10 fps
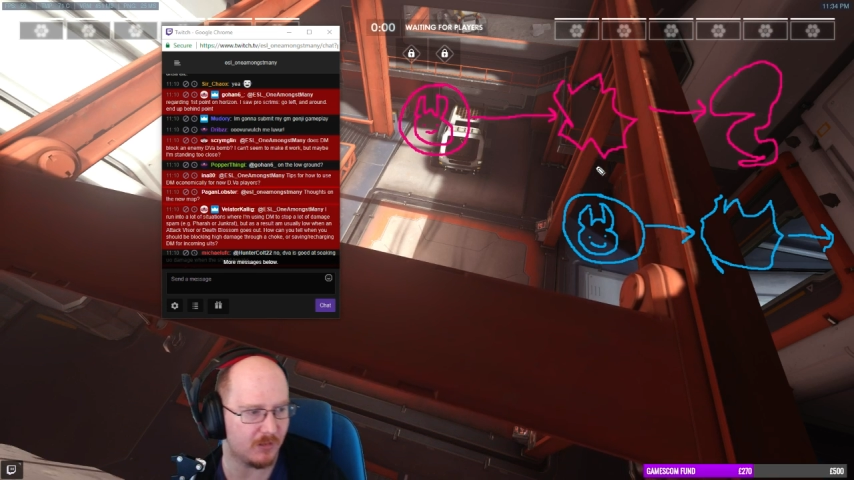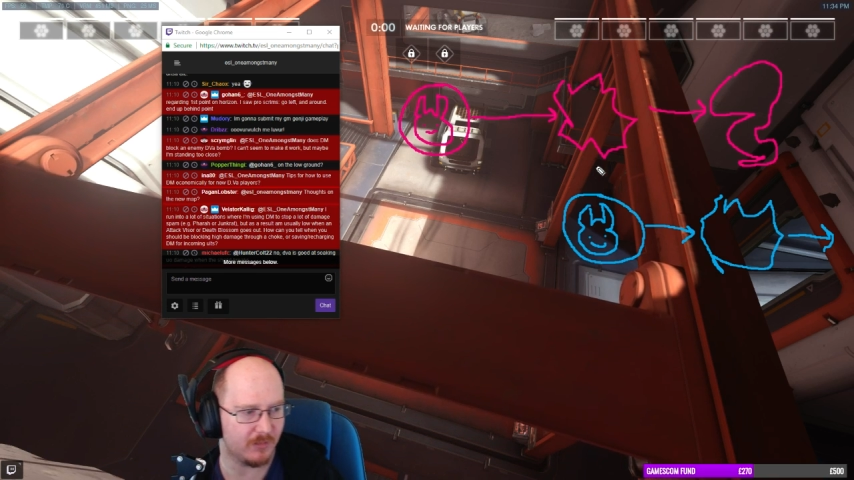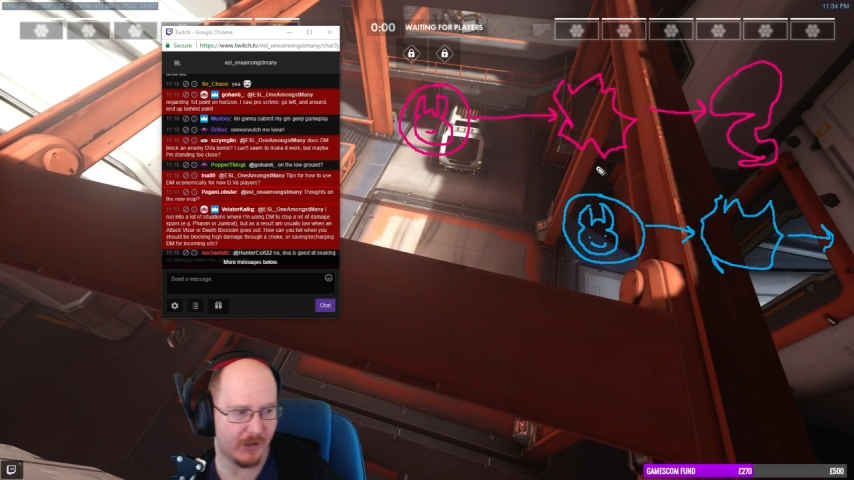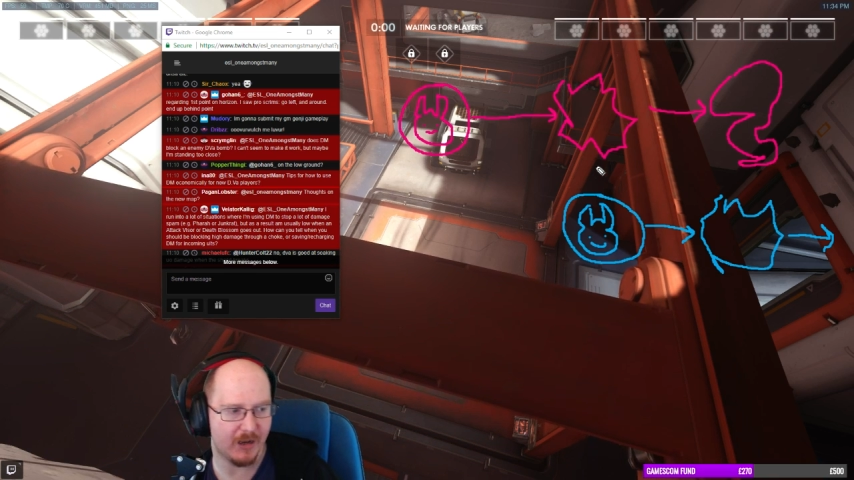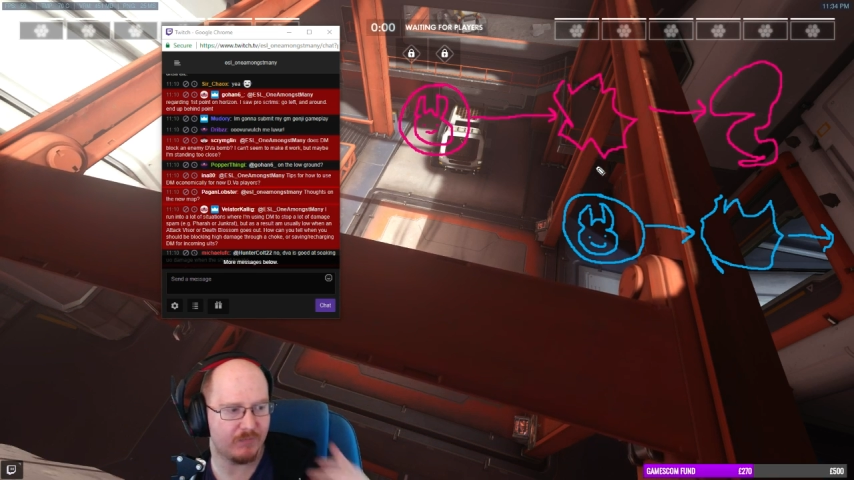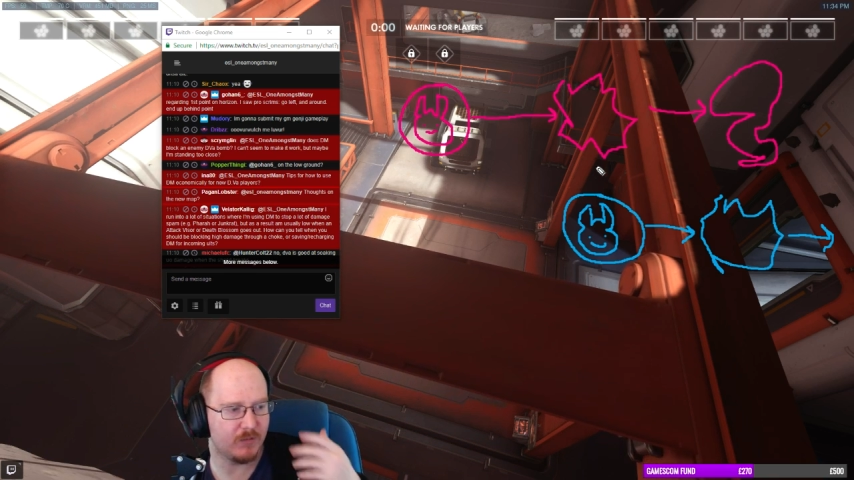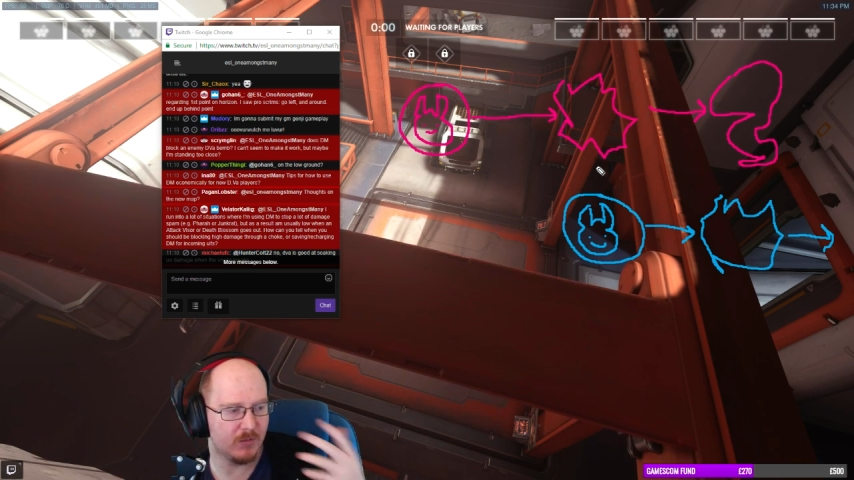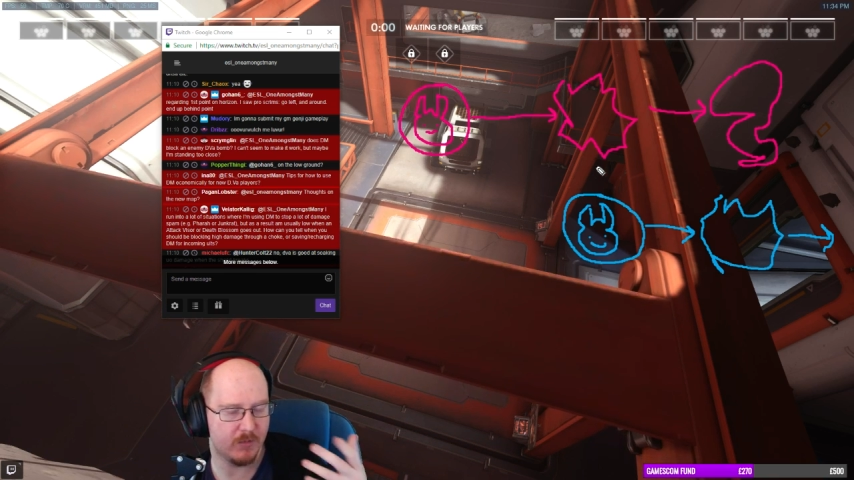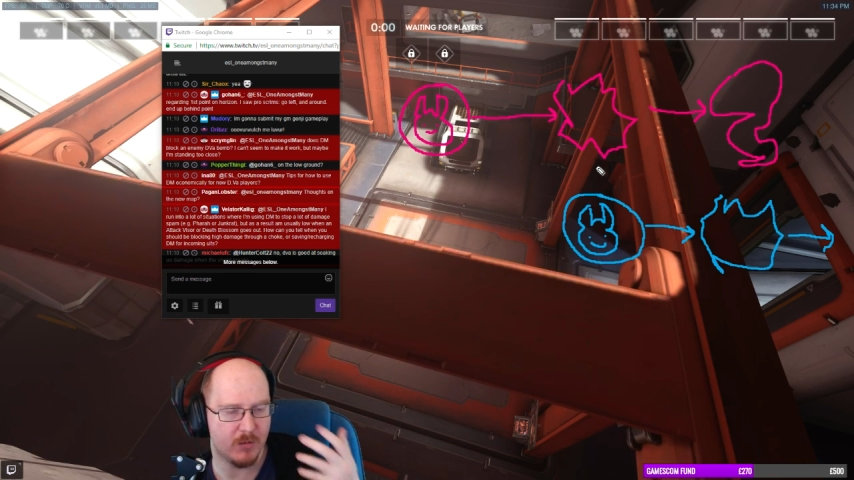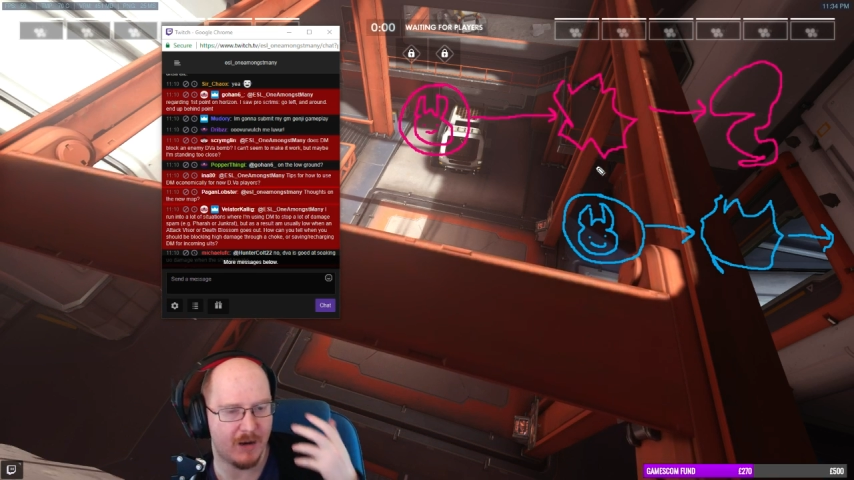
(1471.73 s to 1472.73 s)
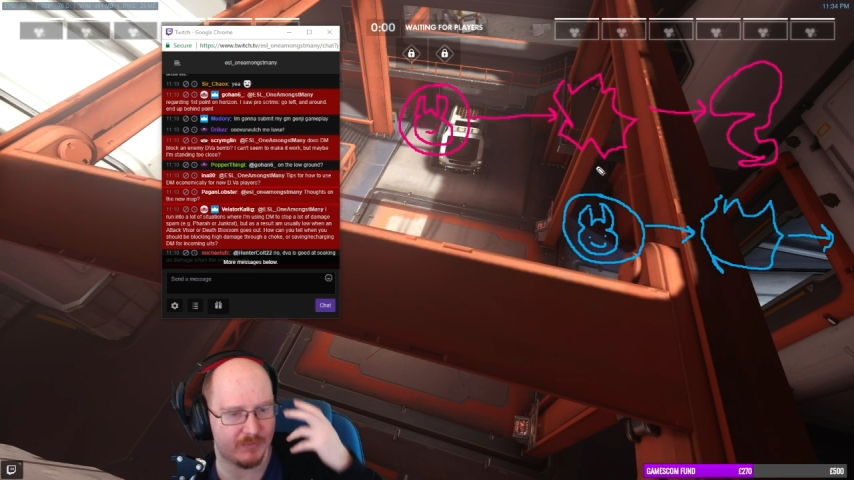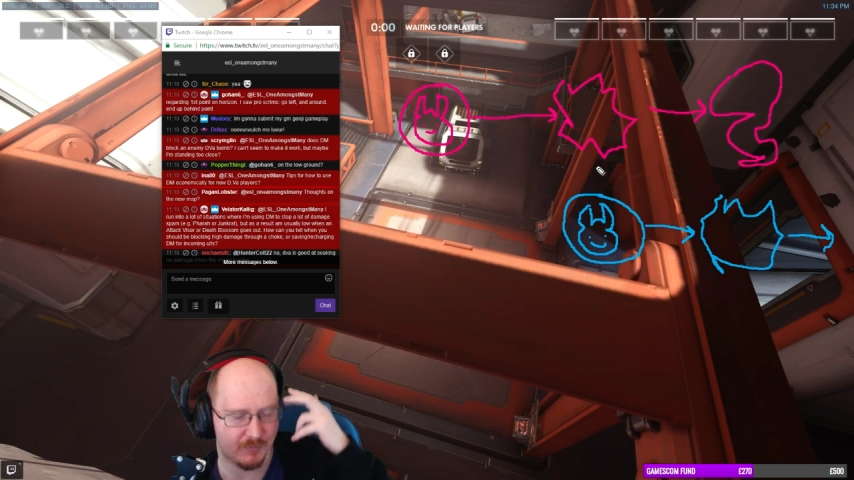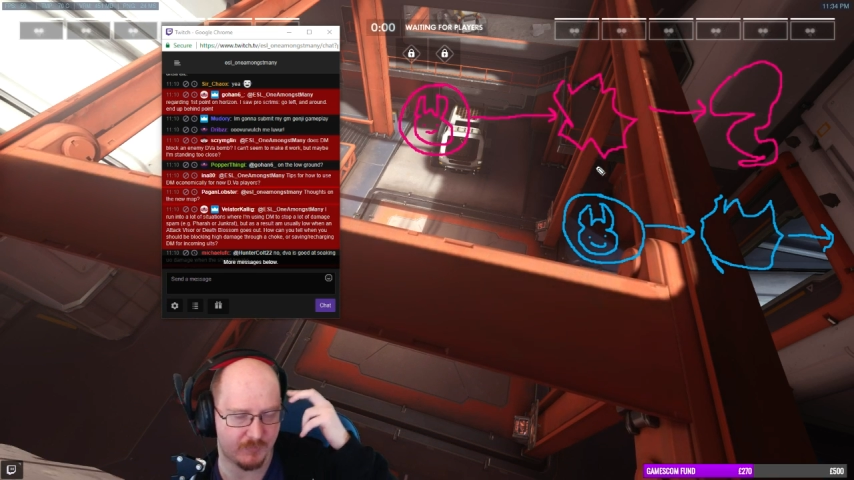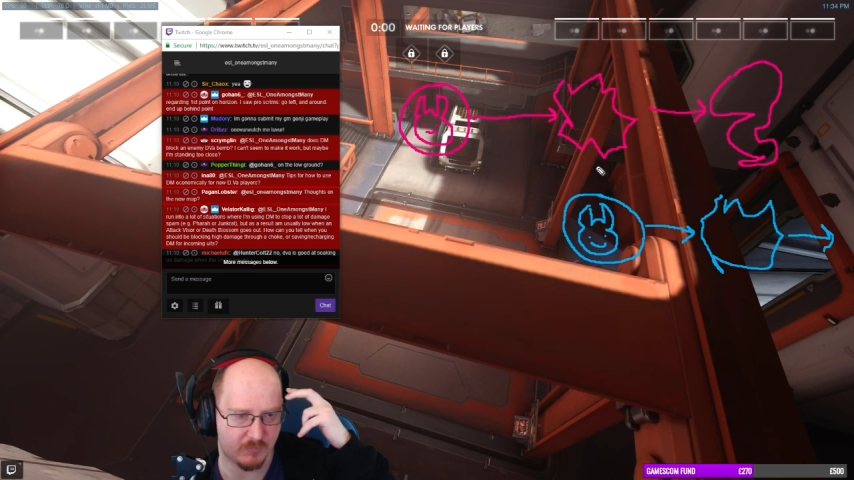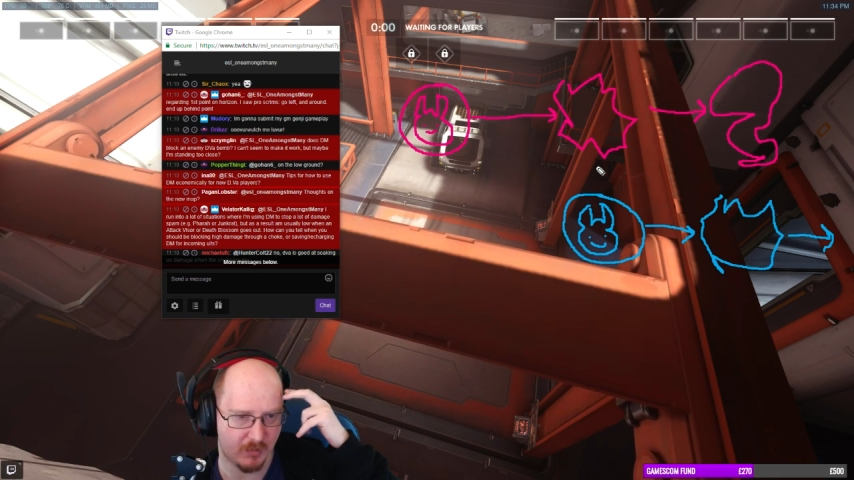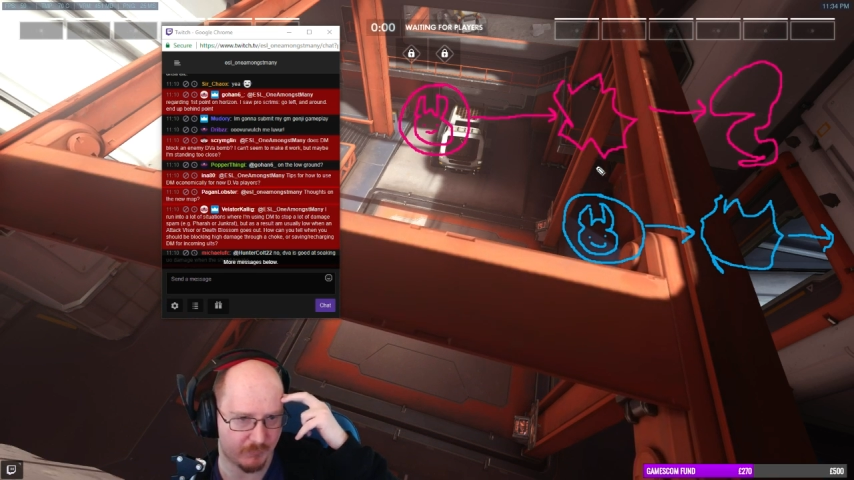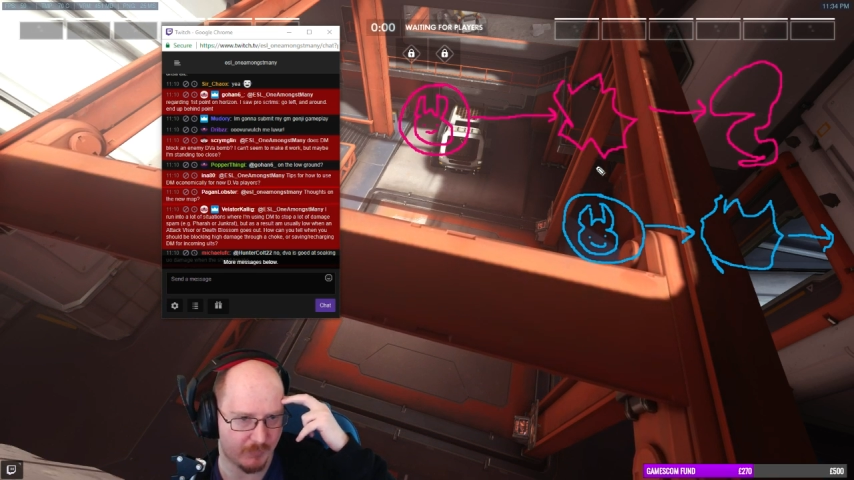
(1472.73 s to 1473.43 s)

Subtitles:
where if you know you have self-destruct